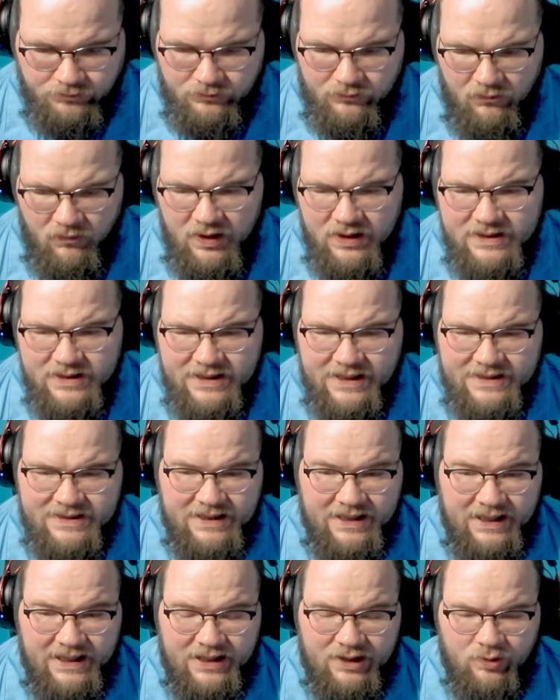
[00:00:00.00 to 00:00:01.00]
Because let's
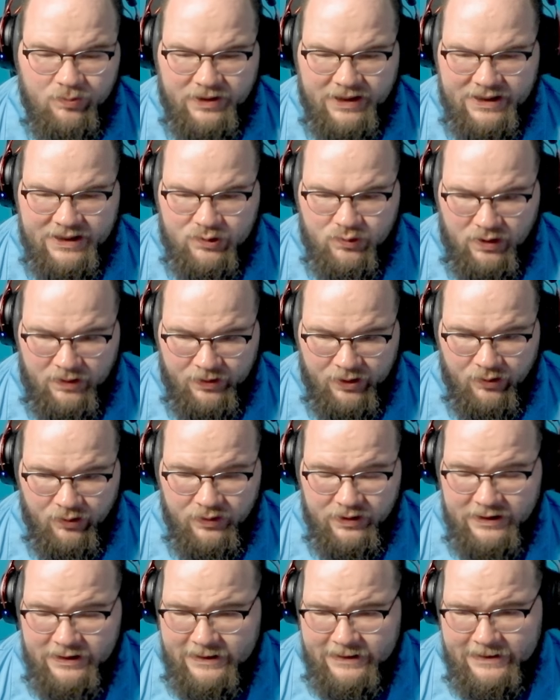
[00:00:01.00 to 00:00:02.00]
say you play Toy Boat,
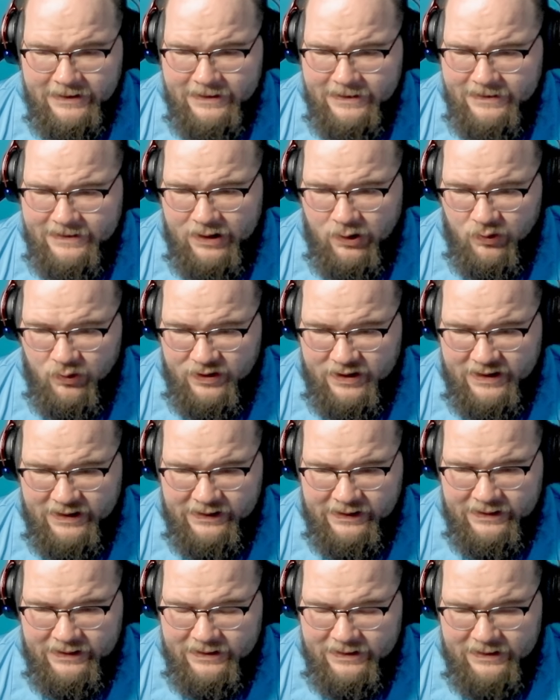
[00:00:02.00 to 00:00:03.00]
they don't kill
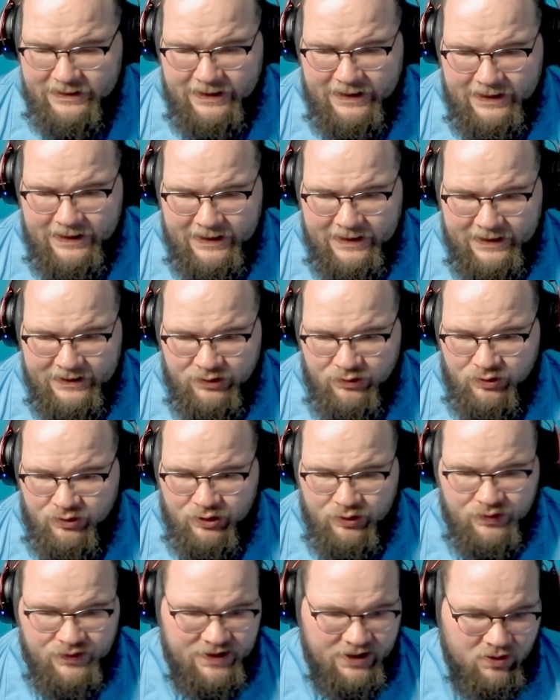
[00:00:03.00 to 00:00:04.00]
it. You
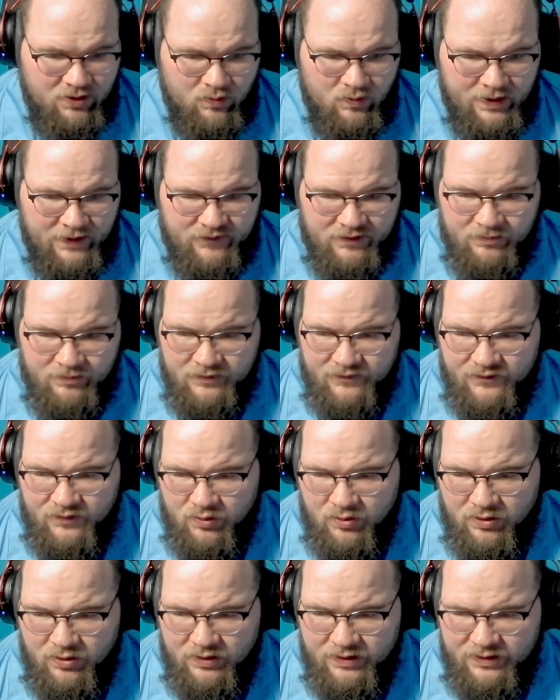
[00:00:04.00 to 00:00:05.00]
use the coin from
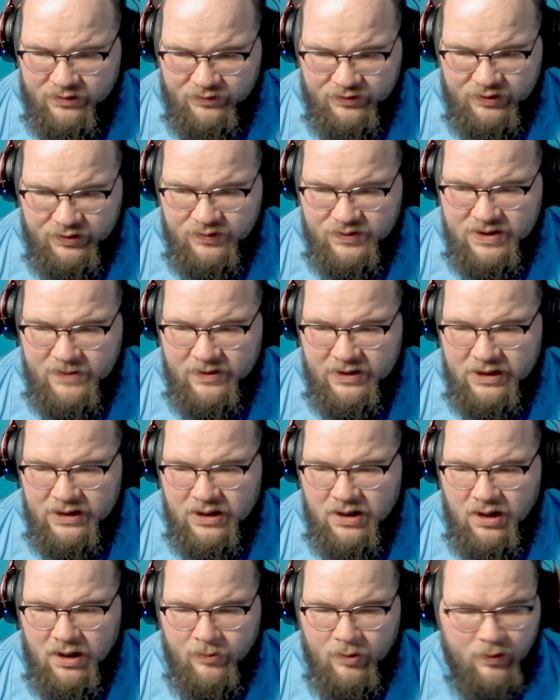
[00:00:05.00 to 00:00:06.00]
before or do something to
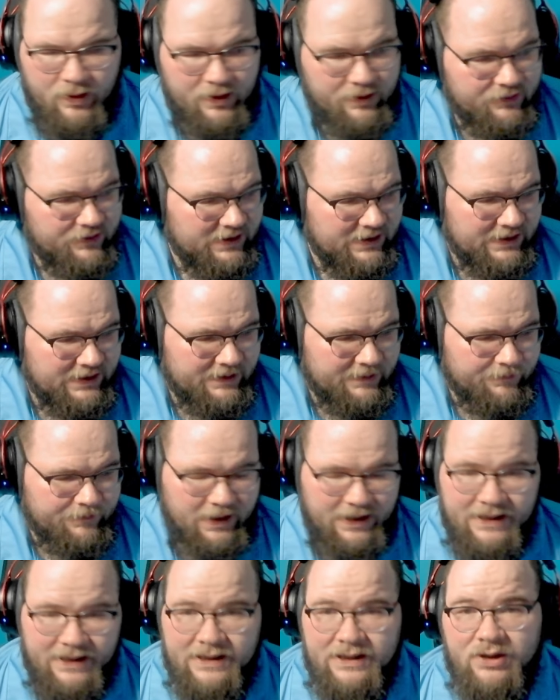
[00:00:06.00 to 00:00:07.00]
combo out the
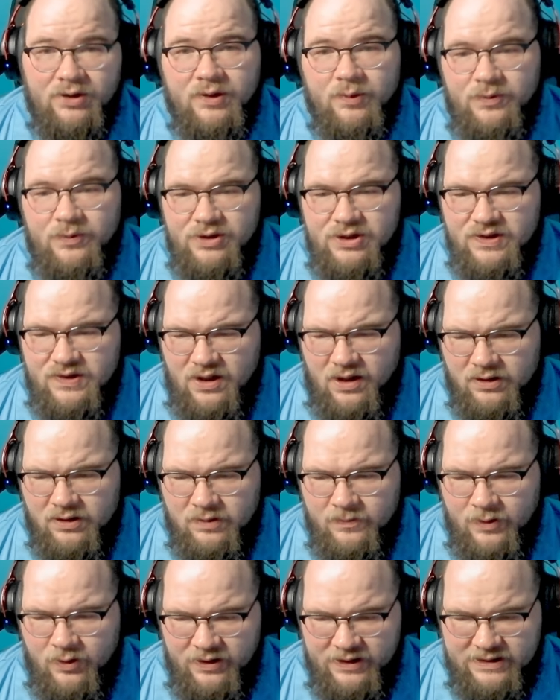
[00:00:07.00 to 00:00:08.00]
Buccaneer that we just talked
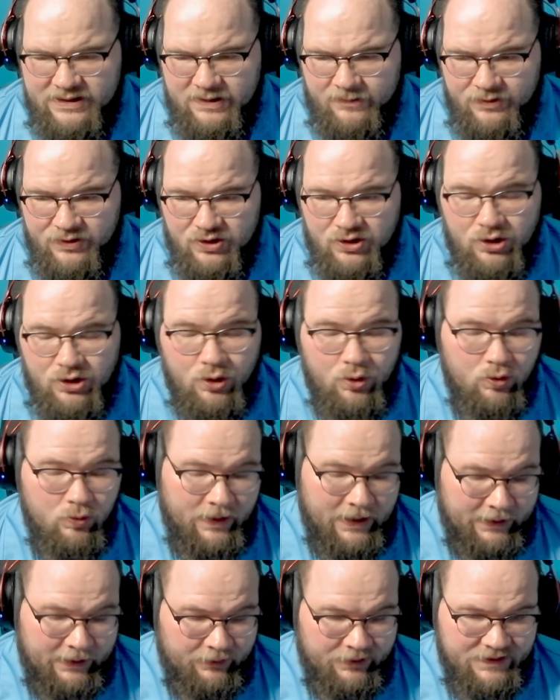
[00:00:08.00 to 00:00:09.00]
about, and it summons 2
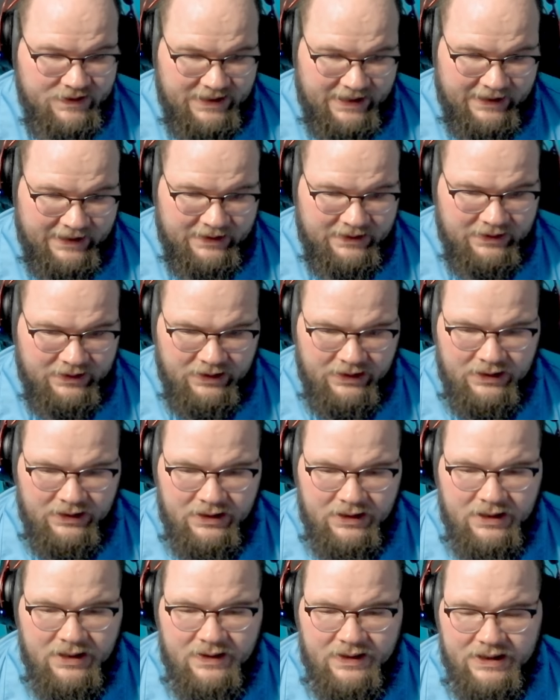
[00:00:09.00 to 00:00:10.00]
pirates, technically.
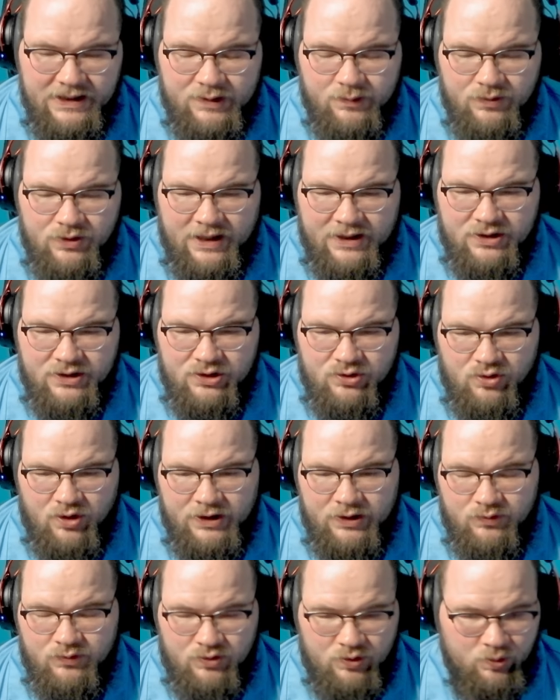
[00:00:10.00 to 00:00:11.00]
This would actually draw
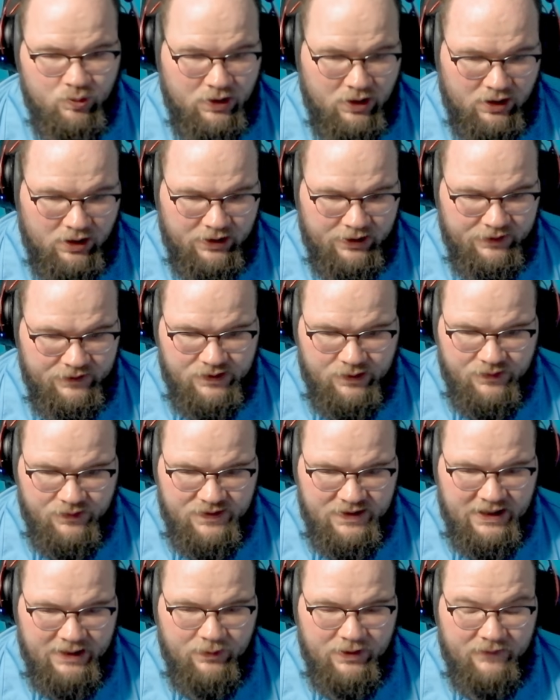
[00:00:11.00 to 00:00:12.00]
you 2 cards. So it's
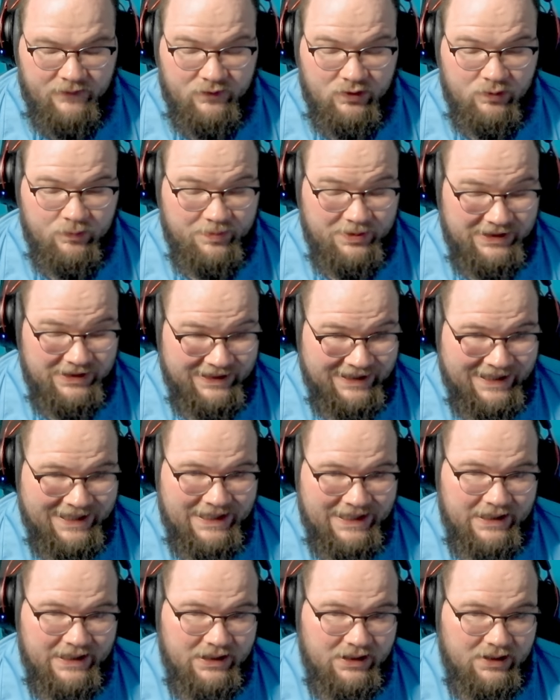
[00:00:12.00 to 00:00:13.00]
not whenever you
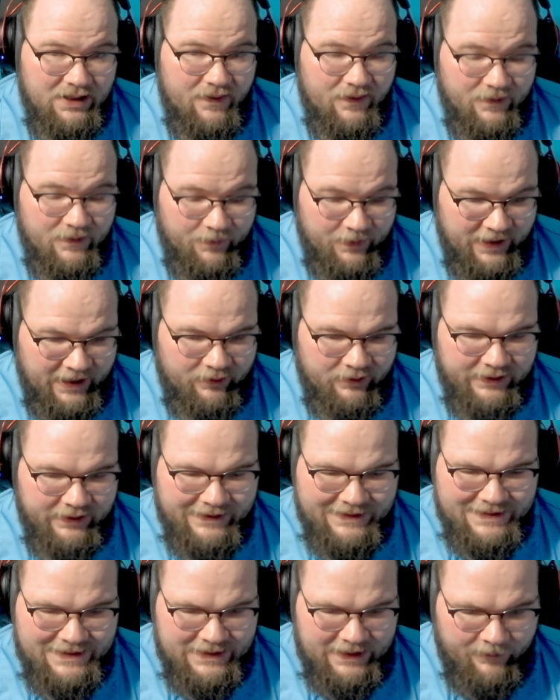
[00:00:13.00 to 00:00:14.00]
play the pirate,
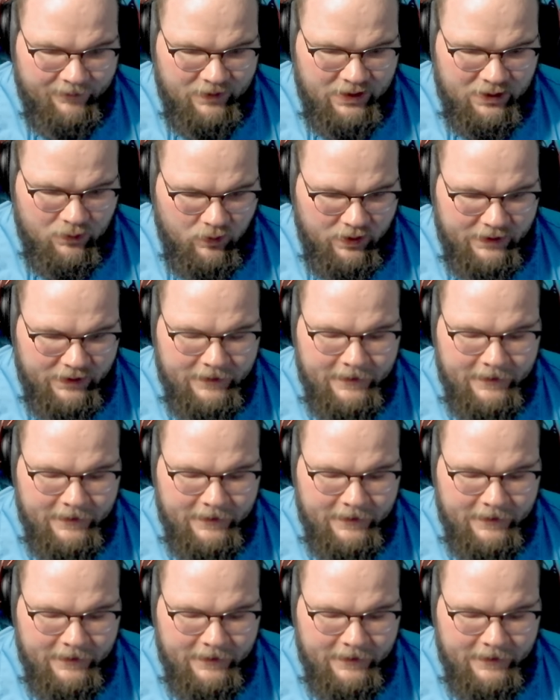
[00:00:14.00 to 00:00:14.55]
it's summoning one.